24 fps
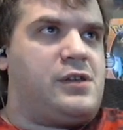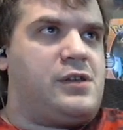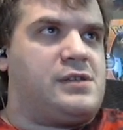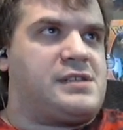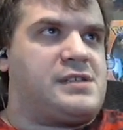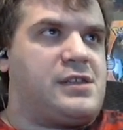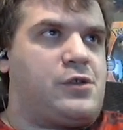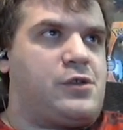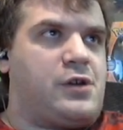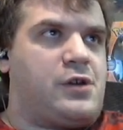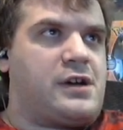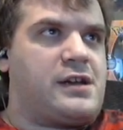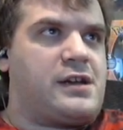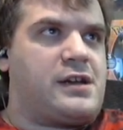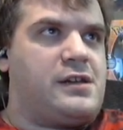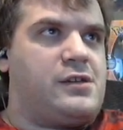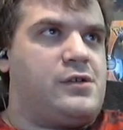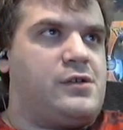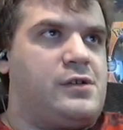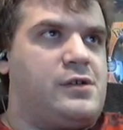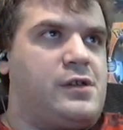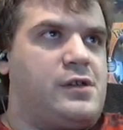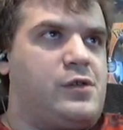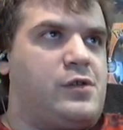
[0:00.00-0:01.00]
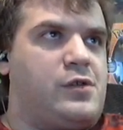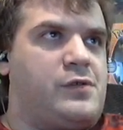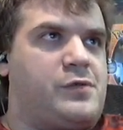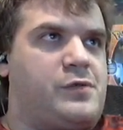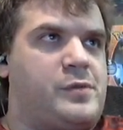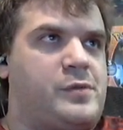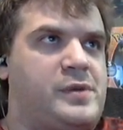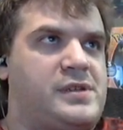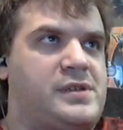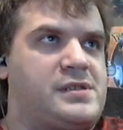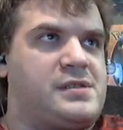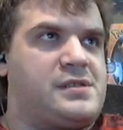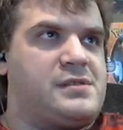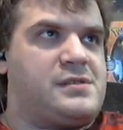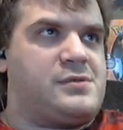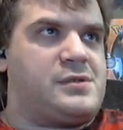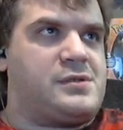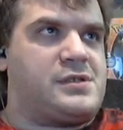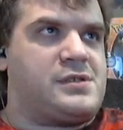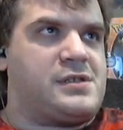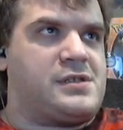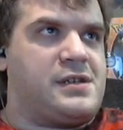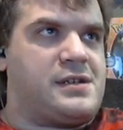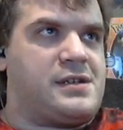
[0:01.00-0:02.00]
said they're not going to do another infamous,
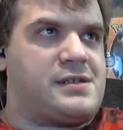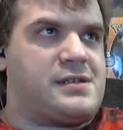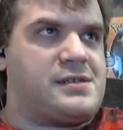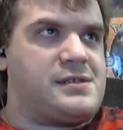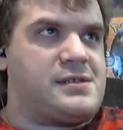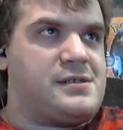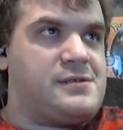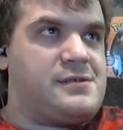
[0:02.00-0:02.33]
which sucks.